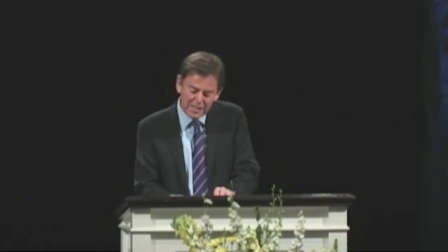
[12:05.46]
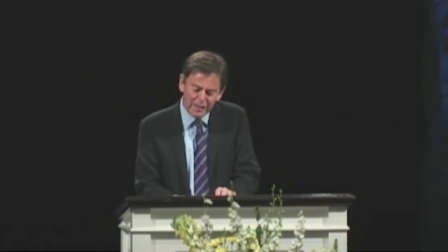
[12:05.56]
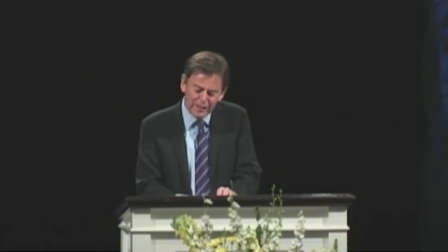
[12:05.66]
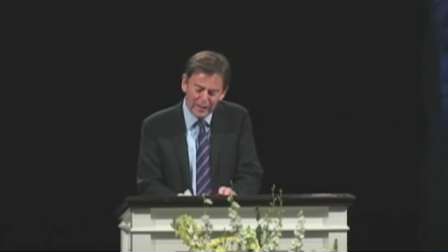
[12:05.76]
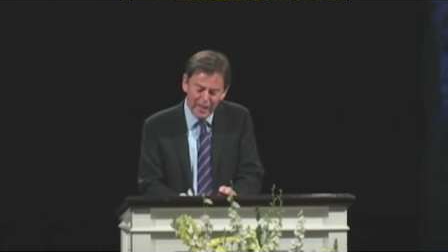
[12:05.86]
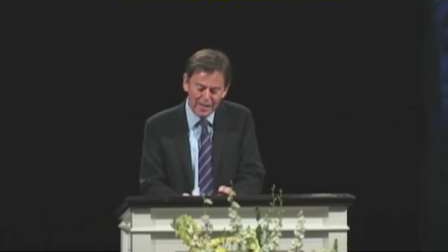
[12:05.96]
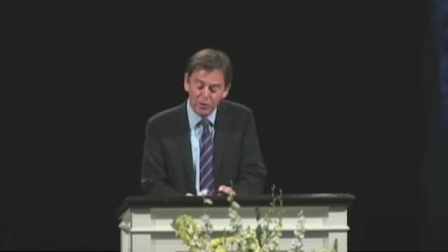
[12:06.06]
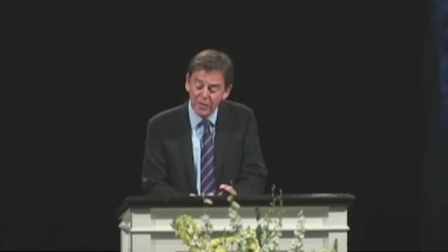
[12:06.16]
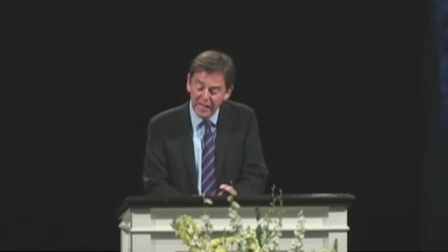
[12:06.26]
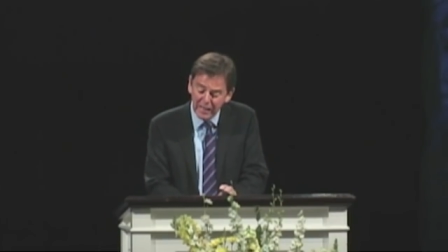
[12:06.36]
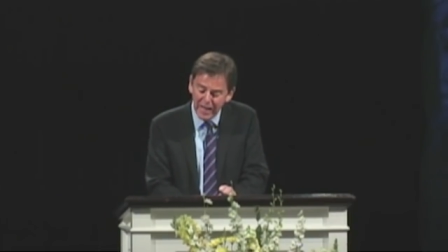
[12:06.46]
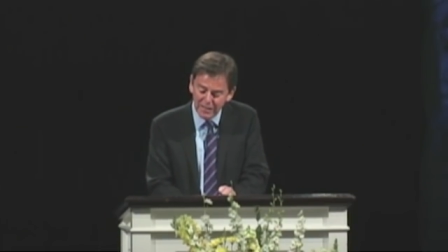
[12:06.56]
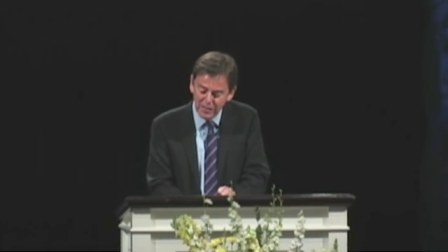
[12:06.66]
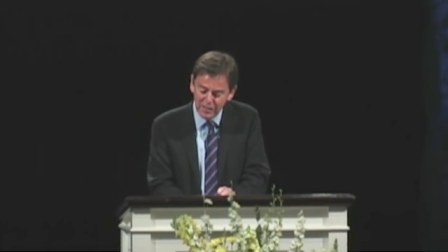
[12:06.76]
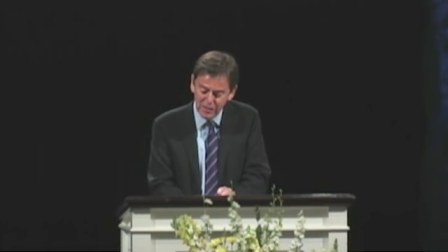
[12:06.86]
as a little letter,
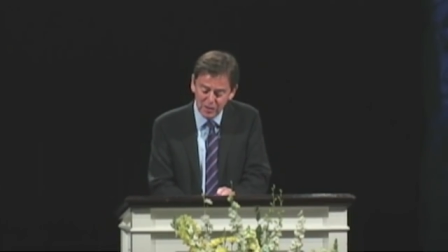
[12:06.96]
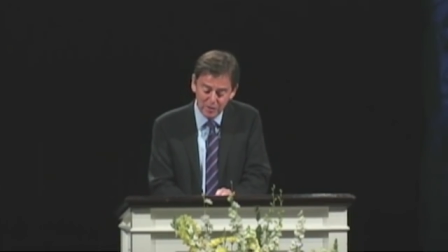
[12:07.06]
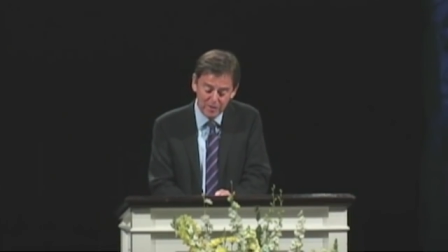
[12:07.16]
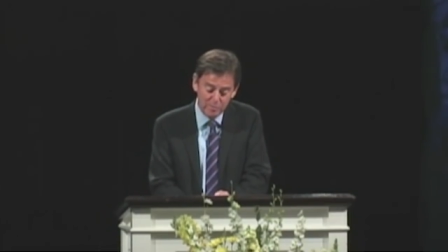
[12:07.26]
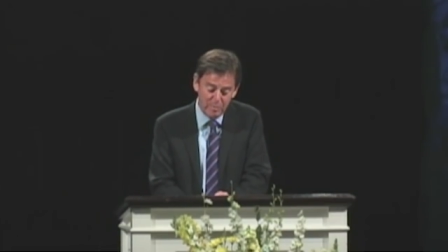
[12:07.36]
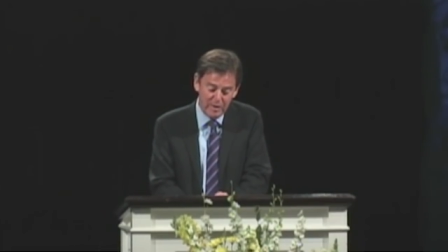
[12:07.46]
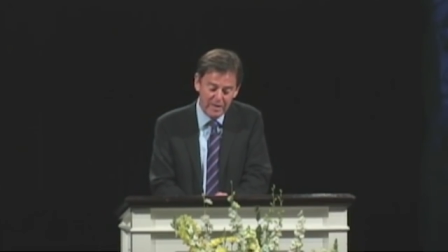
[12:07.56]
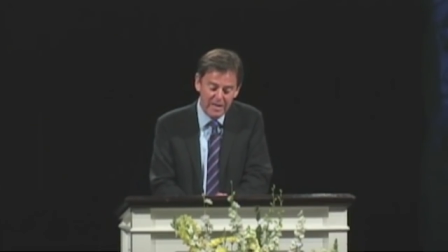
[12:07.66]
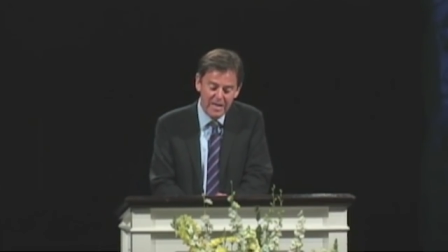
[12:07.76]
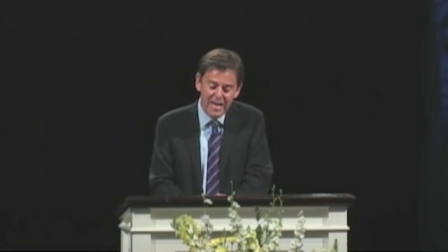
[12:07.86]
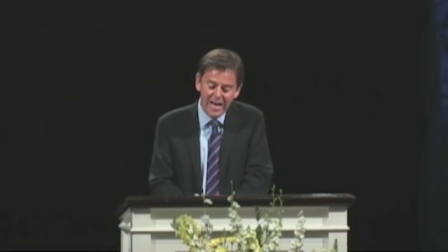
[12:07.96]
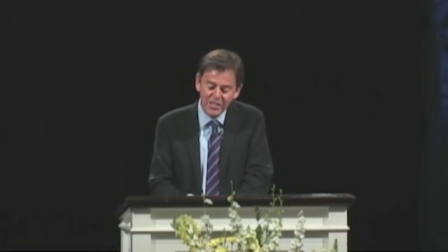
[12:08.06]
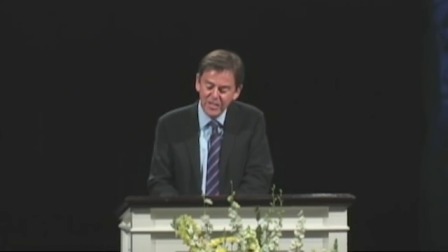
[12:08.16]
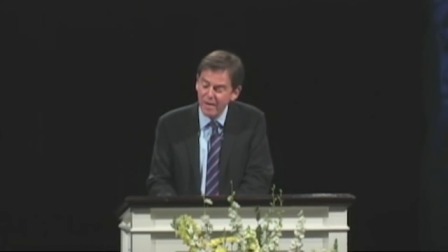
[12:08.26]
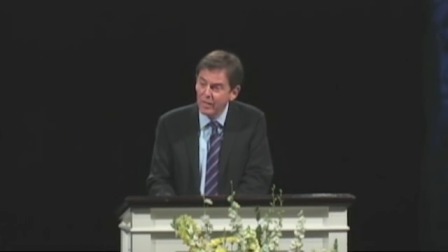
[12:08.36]
neglected as it has been,
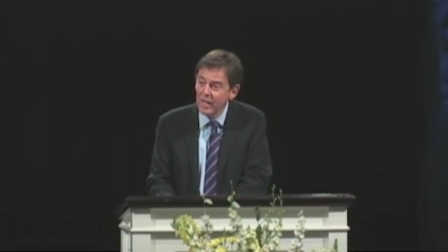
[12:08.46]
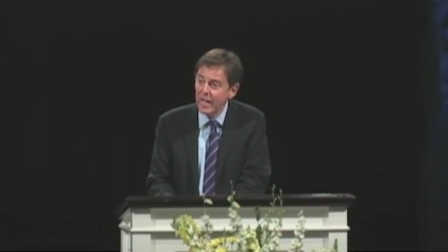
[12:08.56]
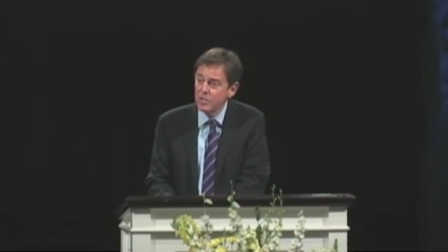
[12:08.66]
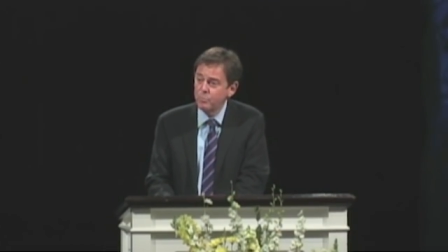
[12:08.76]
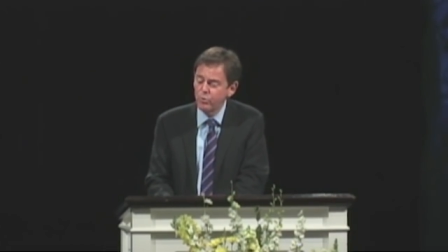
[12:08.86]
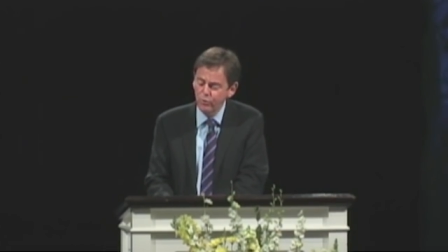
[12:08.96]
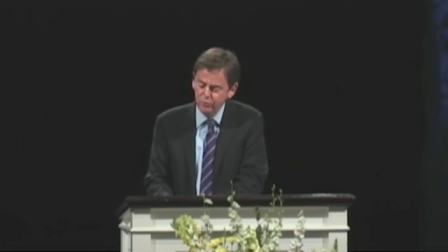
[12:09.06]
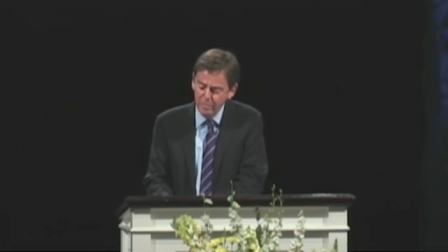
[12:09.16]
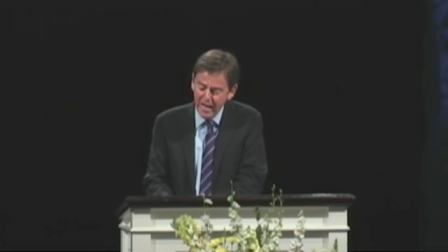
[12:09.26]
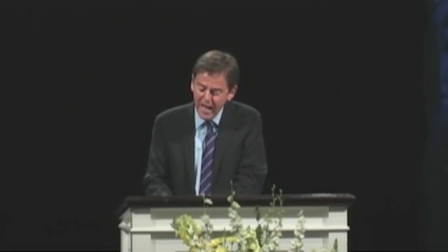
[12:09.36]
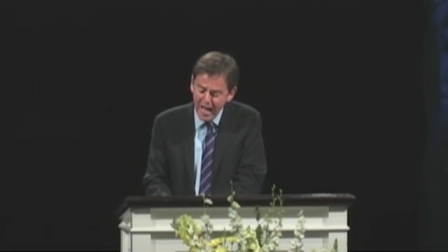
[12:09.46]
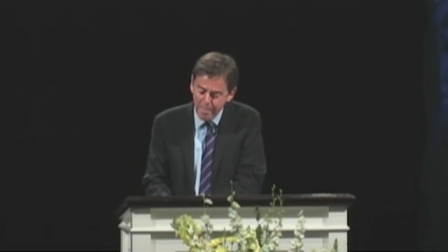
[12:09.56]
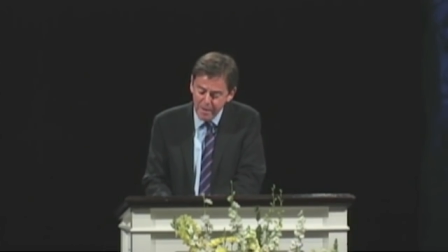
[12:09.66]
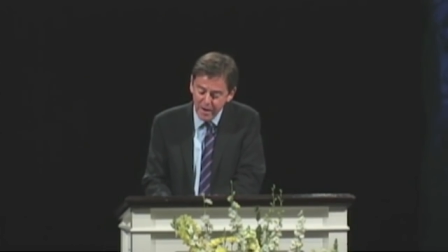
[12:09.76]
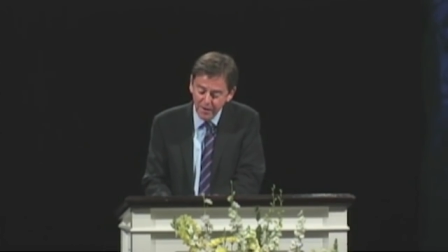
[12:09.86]
has nevertheless proved to be a
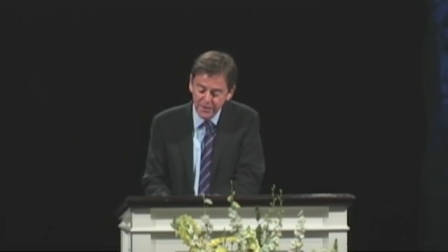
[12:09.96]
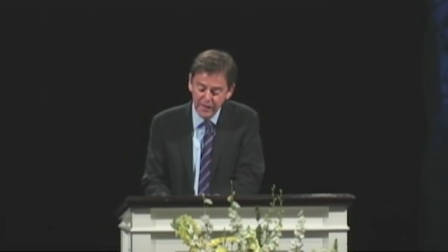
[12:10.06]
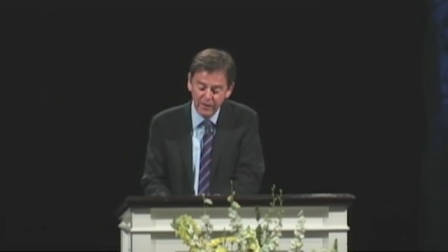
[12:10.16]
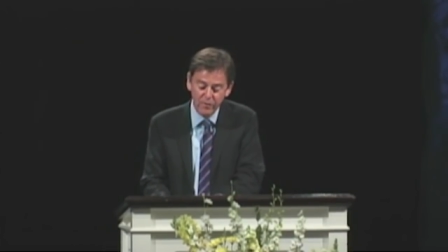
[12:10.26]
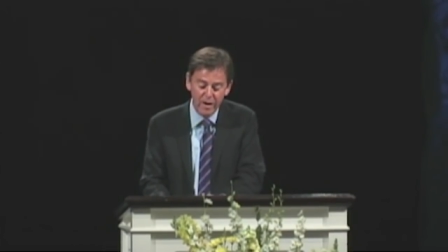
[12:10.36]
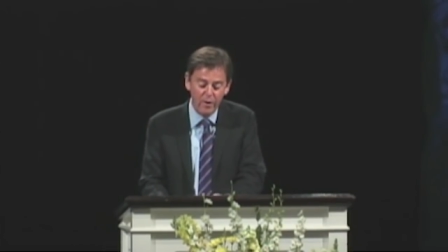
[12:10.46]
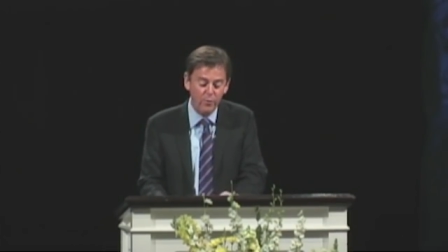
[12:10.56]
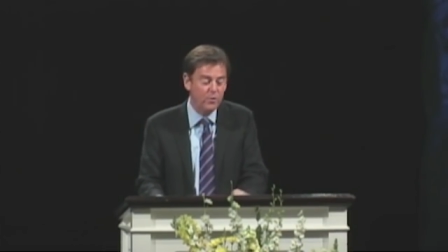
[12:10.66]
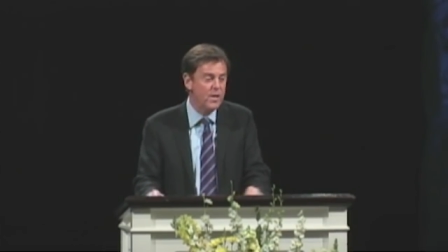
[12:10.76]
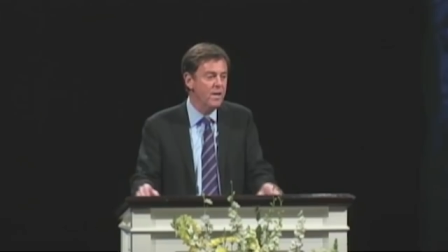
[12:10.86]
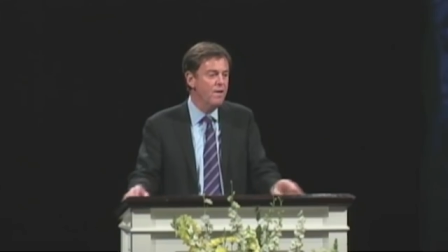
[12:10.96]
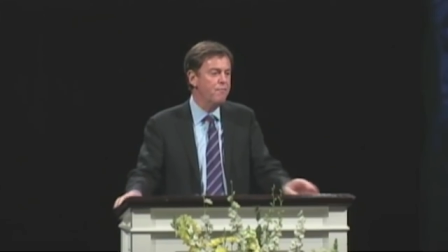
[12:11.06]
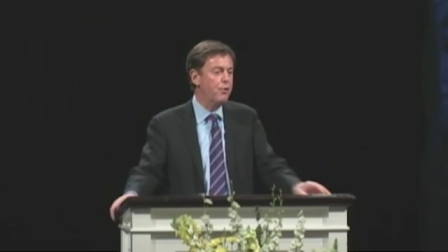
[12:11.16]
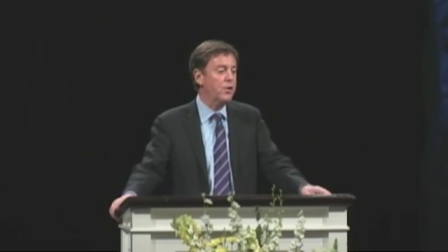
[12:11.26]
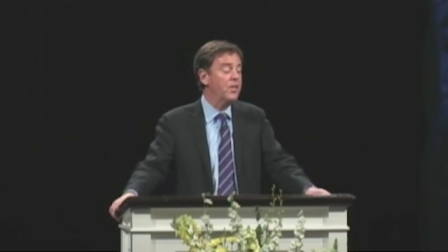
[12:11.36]
happy hunting ground
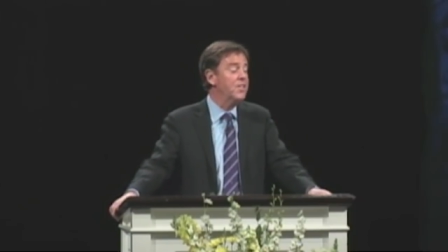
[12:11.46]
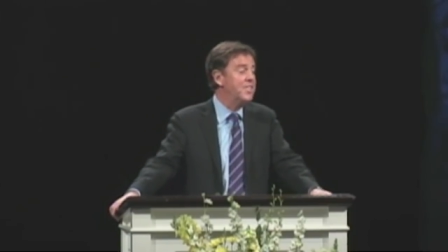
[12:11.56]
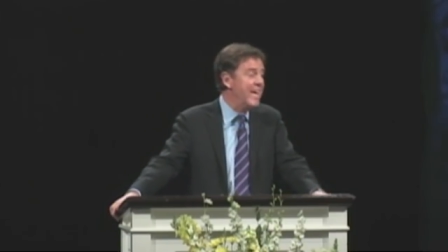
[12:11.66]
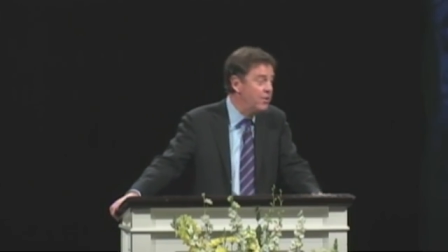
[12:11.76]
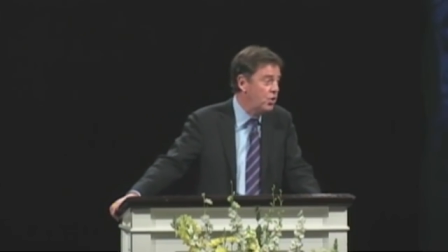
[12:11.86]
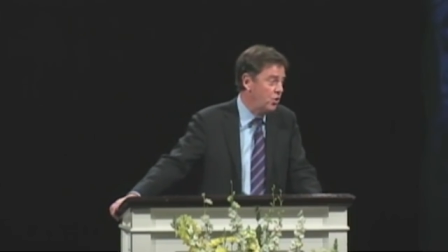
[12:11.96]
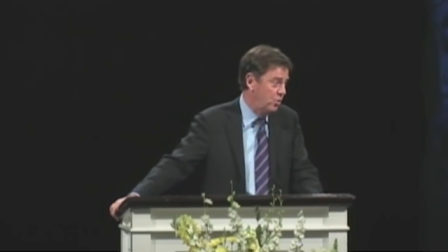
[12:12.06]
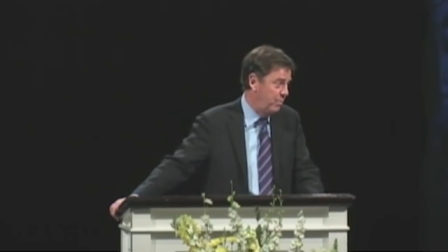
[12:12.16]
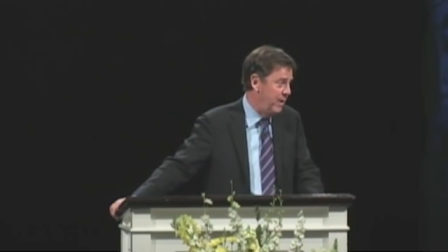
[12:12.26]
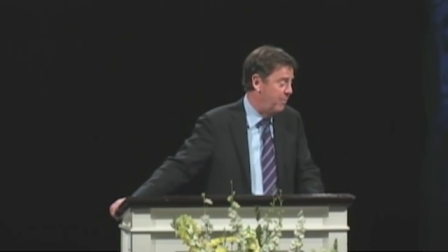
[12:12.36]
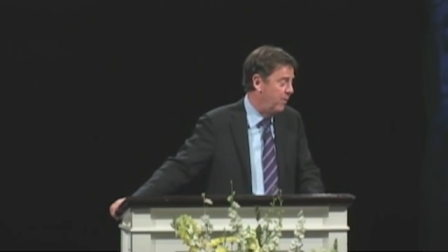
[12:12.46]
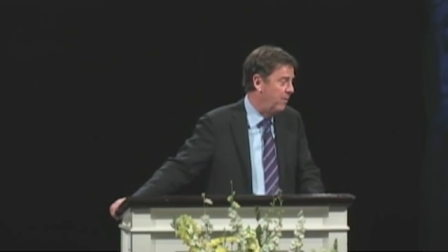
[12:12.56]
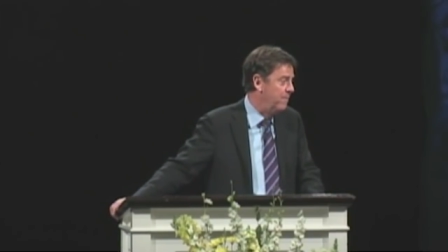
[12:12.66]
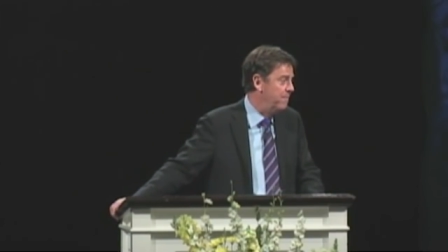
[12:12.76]
for contentious people.